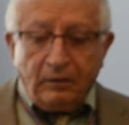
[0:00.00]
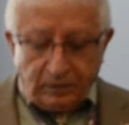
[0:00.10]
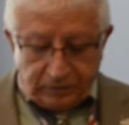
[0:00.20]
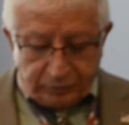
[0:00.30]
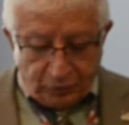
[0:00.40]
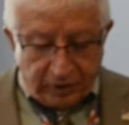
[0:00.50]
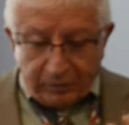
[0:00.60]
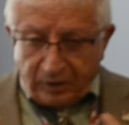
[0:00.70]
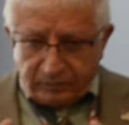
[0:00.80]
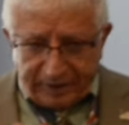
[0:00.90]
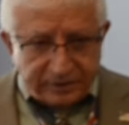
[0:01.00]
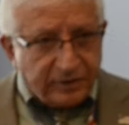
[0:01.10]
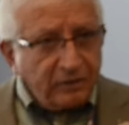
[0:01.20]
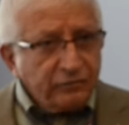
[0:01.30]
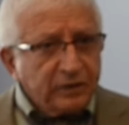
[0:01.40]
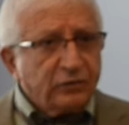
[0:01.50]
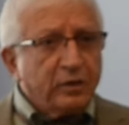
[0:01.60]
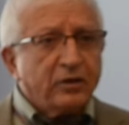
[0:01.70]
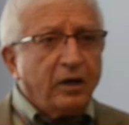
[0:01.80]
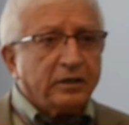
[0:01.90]
I said, a book about myself? What do
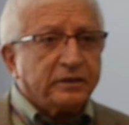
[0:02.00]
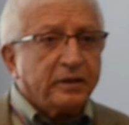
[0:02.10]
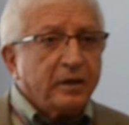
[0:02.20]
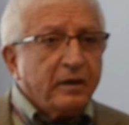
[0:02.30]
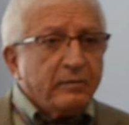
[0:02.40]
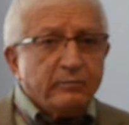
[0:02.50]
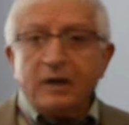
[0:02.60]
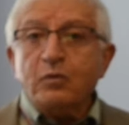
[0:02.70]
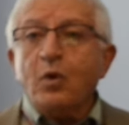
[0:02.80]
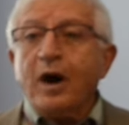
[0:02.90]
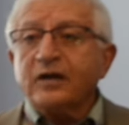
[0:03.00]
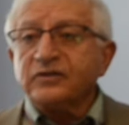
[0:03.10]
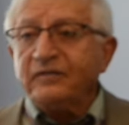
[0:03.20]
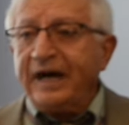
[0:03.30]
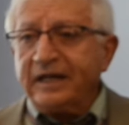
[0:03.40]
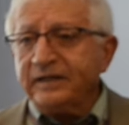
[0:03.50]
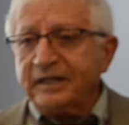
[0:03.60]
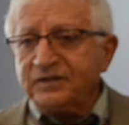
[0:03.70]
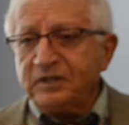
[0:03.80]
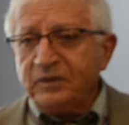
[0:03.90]
I call it? Memoirs of Alan
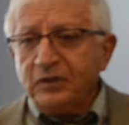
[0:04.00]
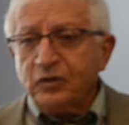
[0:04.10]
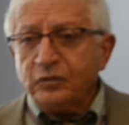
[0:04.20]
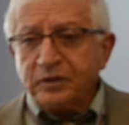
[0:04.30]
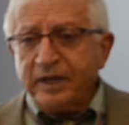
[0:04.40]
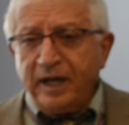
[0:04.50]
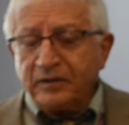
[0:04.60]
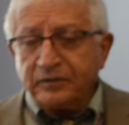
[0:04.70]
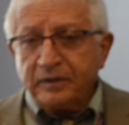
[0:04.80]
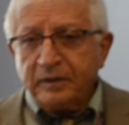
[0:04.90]
Azimi, who would care?